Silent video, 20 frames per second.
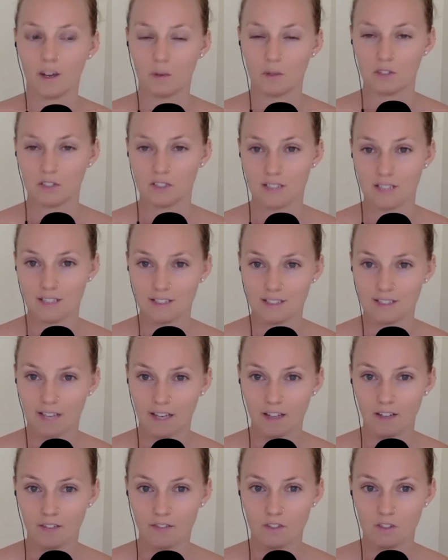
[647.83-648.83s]
which is the
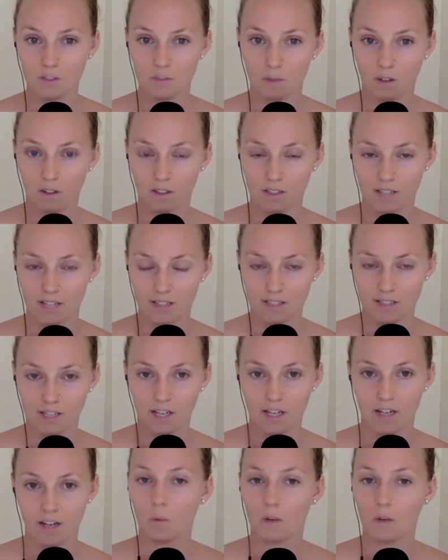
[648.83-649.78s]
site of the small intestine.